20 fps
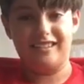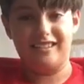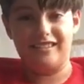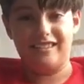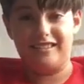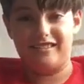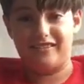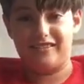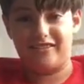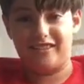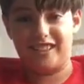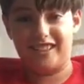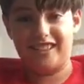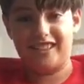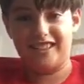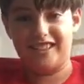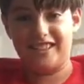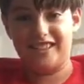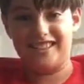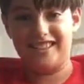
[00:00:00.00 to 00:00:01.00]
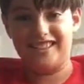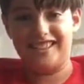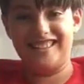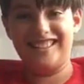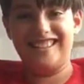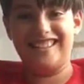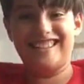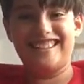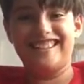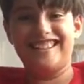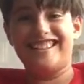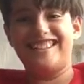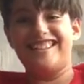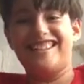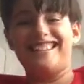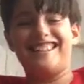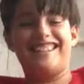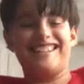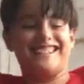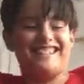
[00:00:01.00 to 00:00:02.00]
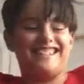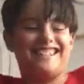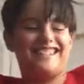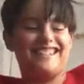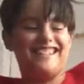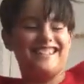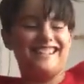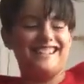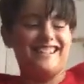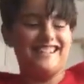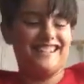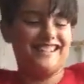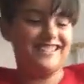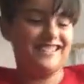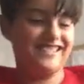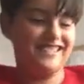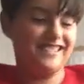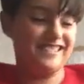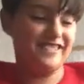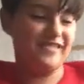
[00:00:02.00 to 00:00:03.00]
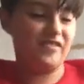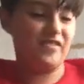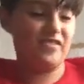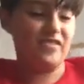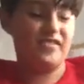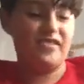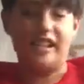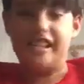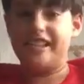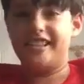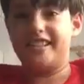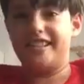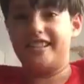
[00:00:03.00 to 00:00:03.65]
and right here, so this